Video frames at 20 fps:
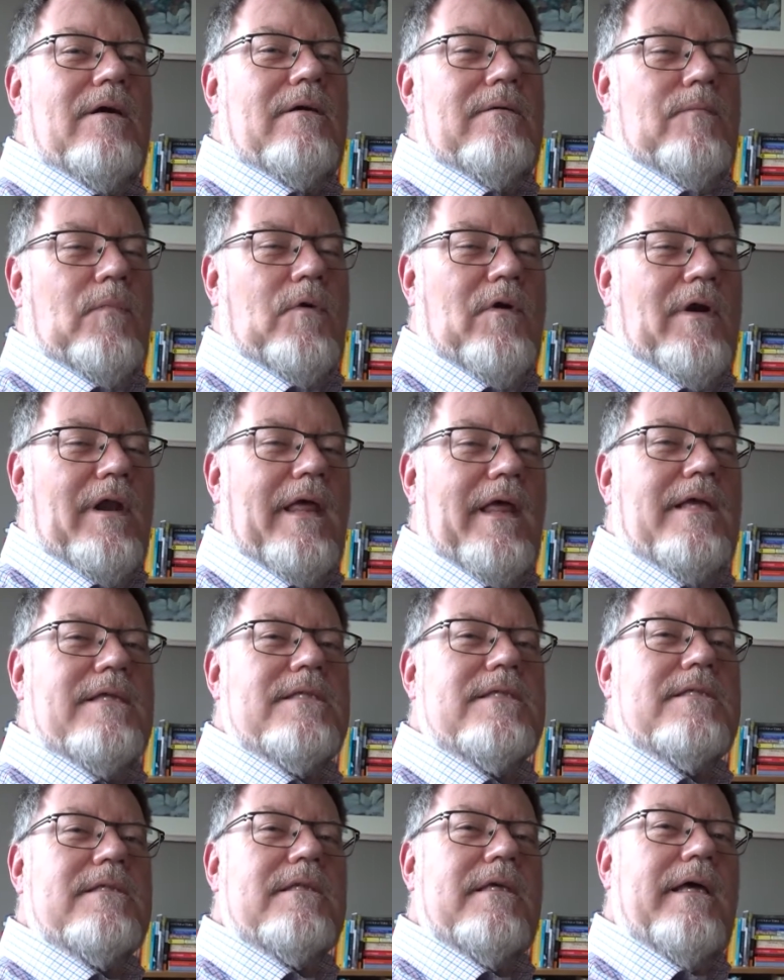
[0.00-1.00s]
more or
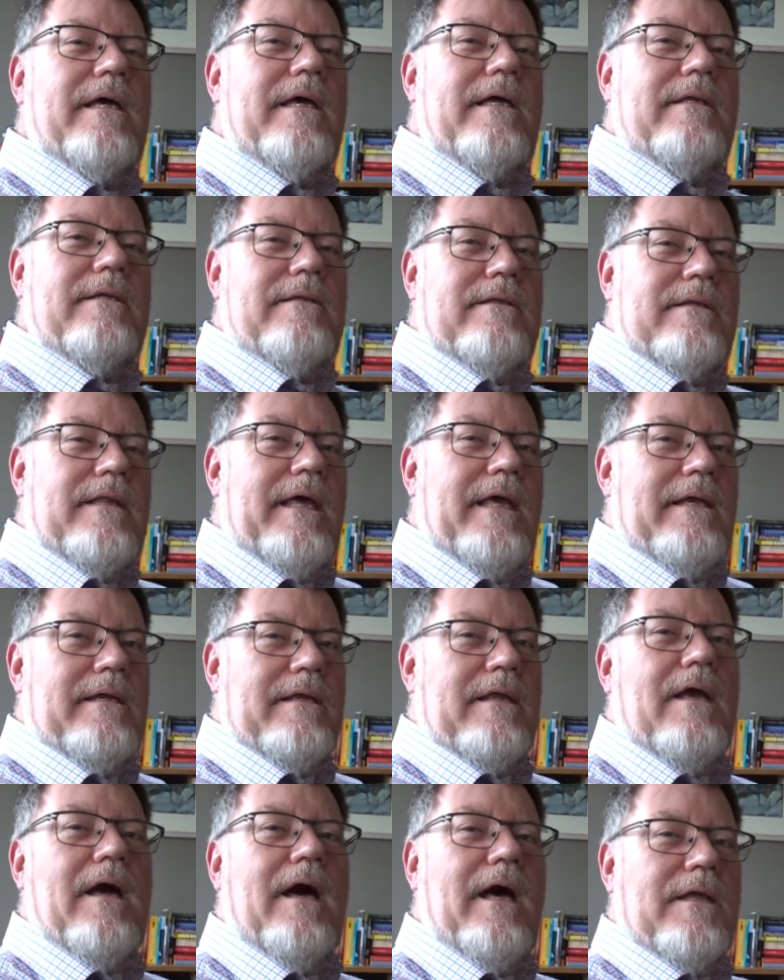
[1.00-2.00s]
less, and then
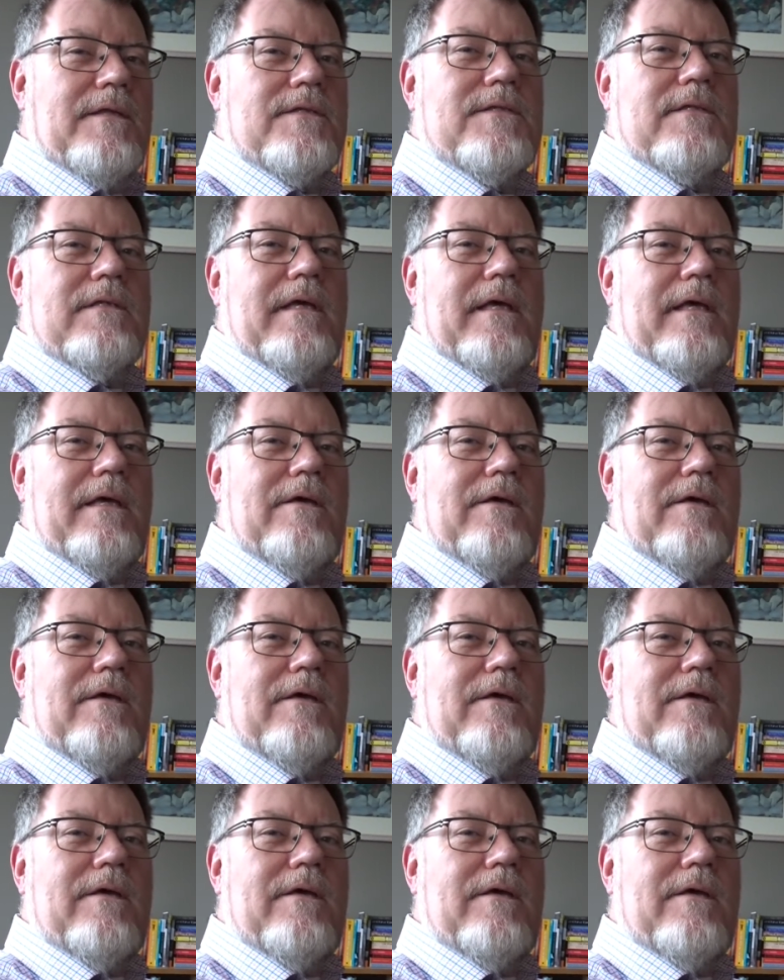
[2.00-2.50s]
cut